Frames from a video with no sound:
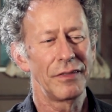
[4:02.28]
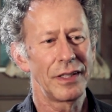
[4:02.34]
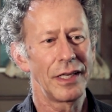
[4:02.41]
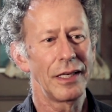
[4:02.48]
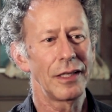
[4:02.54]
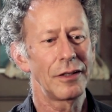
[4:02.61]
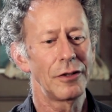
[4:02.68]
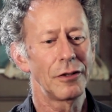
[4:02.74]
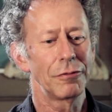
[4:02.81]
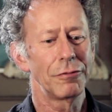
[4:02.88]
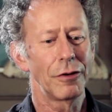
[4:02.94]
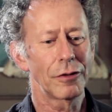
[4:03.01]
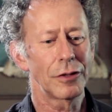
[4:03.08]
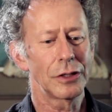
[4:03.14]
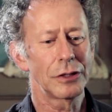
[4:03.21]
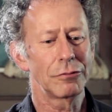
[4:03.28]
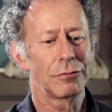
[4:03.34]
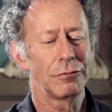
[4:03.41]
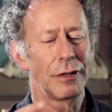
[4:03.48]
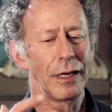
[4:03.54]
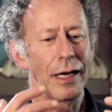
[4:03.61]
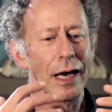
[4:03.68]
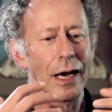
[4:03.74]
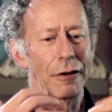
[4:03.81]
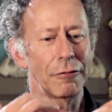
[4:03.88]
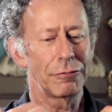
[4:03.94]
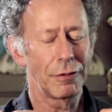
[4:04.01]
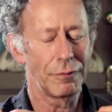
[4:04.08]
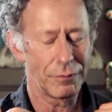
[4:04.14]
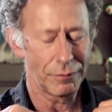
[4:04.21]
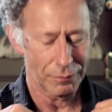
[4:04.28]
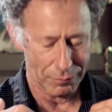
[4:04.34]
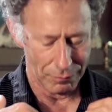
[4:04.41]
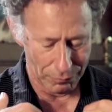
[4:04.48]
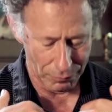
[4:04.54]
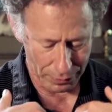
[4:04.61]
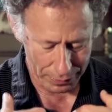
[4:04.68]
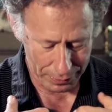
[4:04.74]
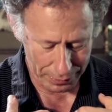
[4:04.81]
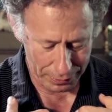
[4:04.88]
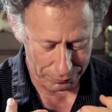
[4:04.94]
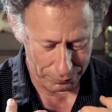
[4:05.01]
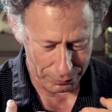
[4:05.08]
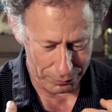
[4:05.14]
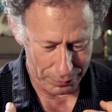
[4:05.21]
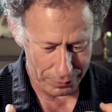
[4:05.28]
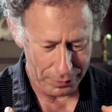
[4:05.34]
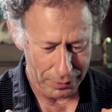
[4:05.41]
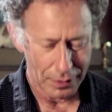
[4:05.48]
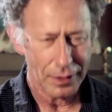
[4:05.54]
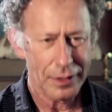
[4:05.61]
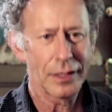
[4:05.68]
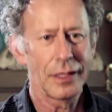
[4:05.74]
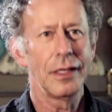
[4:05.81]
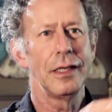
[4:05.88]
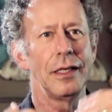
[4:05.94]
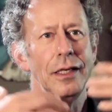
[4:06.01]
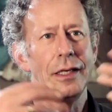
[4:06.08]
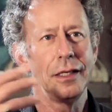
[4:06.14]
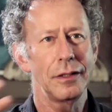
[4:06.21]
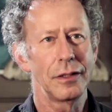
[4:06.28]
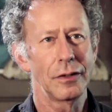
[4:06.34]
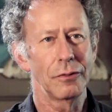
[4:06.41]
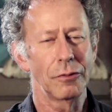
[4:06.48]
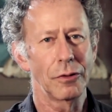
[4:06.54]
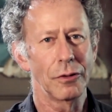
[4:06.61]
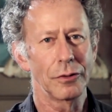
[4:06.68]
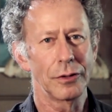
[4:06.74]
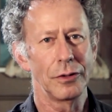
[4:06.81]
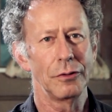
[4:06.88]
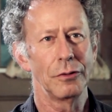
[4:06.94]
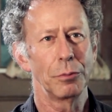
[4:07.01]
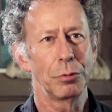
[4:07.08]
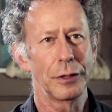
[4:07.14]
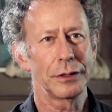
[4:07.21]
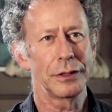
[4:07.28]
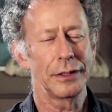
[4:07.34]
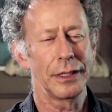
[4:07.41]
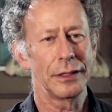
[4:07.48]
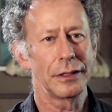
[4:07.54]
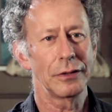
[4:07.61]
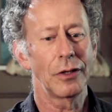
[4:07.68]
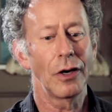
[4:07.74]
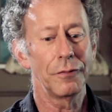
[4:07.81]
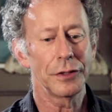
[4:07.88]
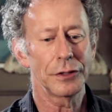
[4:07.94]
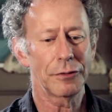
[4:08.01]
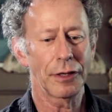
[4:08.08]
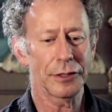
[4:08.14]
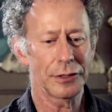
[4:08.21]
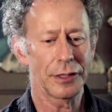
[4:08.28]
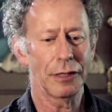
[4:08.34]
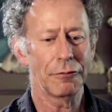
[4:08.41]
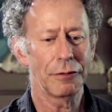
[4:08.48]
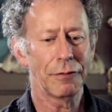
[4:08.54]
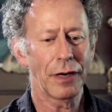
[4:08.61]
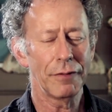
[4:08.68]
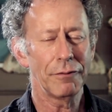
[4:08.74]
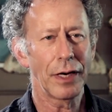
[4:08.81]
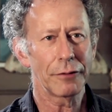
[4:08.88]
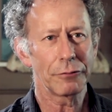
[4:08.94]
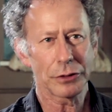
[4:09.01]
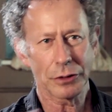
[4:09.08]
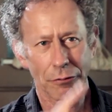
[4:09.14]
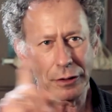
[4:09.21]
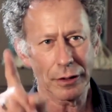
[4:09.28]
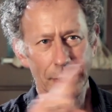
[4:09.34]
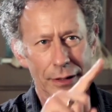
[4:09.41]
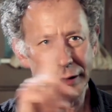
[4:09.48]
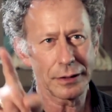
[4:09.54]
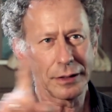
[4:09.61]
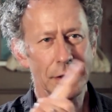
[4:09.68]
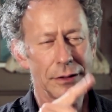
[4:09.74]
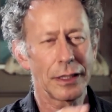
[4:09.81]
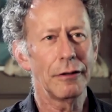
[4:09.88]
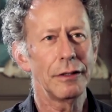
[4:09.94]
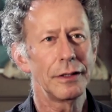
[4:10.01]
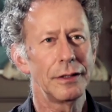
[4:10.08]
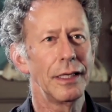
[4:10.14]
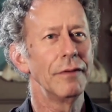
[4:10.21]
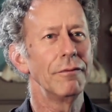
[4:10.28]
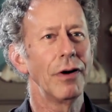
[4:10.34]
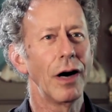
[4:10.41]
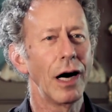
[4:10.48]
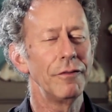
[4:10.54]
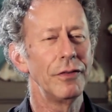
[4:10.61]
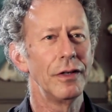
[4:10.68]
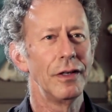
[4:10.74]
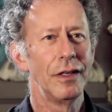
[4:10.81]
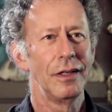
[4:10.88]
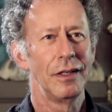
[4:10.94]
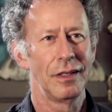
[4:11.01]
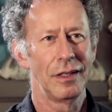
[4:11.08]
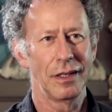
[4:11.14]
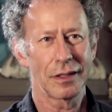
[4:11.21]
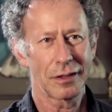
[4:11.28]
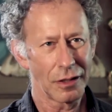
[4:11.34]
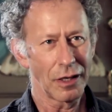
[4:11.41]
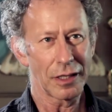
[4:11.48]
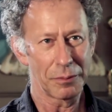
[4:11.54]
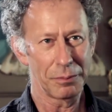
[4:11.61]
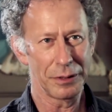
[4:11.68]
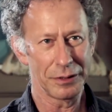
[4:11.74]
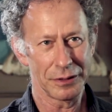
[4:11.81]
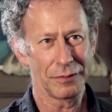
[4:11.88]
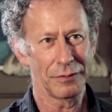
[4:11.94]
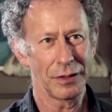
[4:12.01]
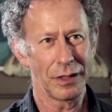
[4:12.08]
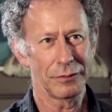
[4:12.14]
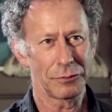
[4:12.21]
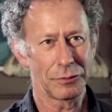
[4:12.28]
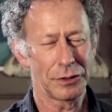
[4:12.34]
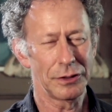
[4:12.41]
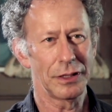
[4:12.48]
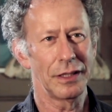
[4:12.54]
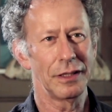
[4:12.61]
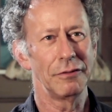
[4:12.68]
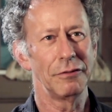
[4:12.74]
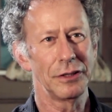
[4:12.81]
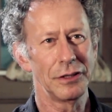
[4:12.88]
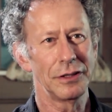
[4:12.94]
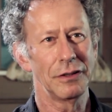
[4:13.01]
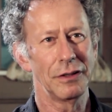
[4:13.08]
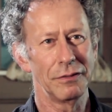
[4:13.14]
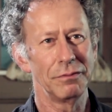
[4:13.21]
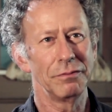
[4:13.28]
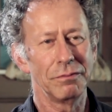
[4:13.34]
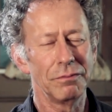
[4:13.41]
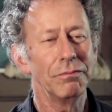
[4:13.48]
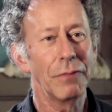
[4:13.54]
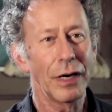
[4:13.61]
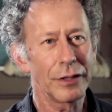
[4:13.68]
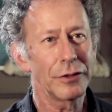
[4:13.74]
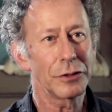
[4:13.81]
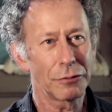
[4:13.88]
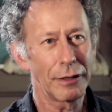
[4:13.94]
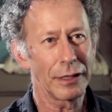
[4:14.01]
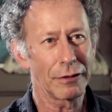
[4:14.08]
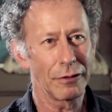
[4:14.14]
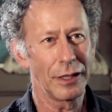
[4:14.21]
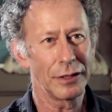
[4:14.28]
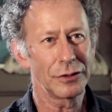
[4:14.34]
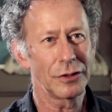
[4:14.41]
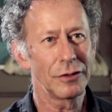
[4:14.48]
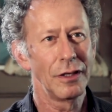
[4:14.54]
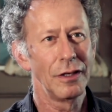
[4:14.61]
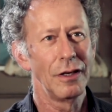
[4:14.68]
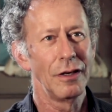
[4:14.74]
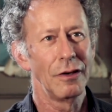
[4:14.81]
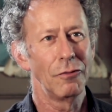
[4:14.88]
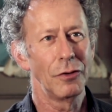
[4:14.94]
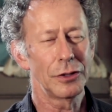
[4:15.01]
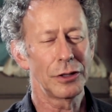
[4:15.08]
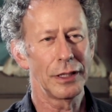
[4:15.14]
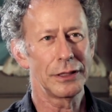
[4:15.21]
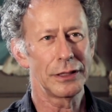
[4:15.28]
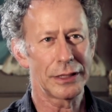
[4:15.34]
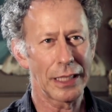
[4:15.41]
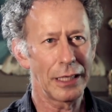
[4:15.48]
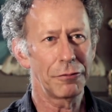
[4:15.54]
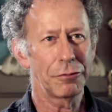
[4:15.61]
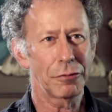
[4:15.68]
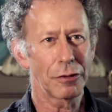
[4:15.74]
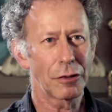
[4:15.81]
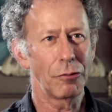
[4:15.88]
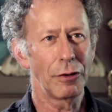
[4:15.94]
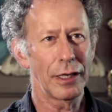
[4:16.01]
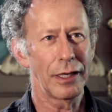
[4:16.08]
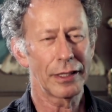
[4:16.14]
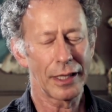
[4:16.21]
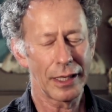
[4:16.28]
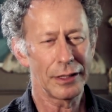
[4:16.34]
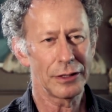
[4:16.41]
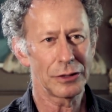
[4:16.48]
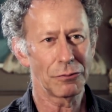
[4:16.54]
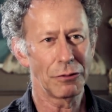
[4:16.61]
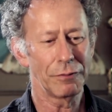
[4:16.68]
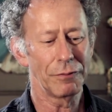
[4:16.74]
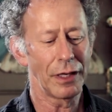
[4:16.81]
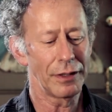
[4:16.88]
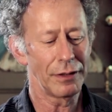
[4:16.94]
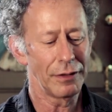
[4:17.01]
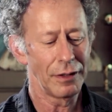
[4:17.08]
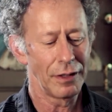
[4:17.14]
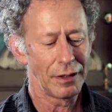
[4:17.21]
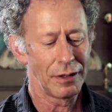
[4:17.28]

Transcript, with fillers: Take your focus out from looking inward into the world and do a present day coping strategy. Now, when my mind was going like this and this, I would then pop a Klonopin sometimes, which is a which is a minor tranquilizer, which I save for occasions when my